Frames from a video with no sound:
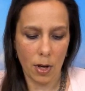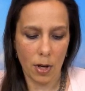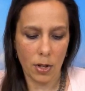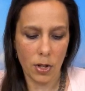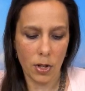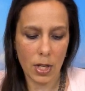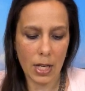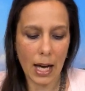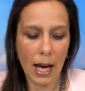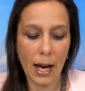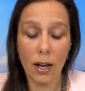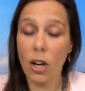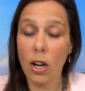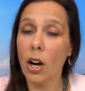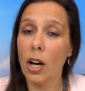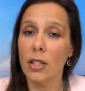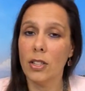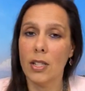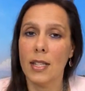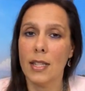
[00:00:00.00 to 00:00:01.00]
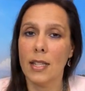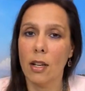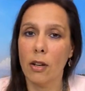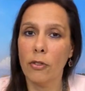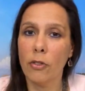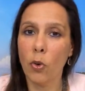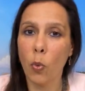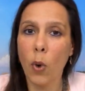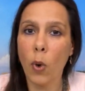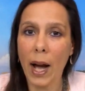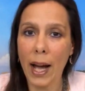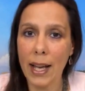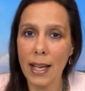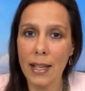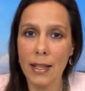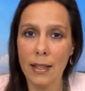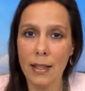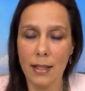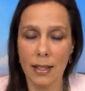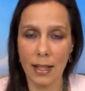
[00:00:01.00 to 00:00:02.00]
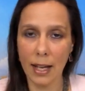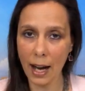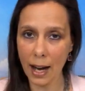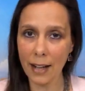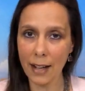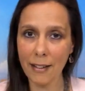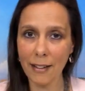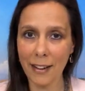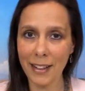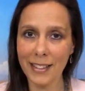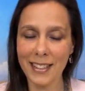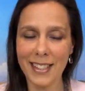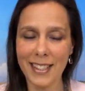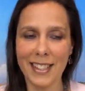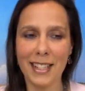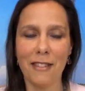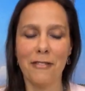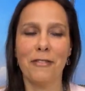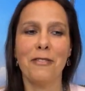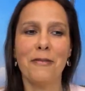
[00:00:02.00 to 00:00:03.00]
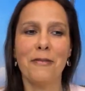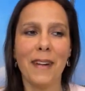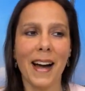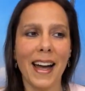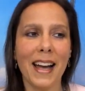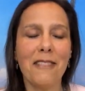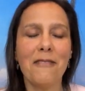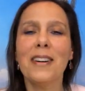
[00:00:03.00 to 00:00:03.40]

You can't hide yourself away. You can't hide yourself away.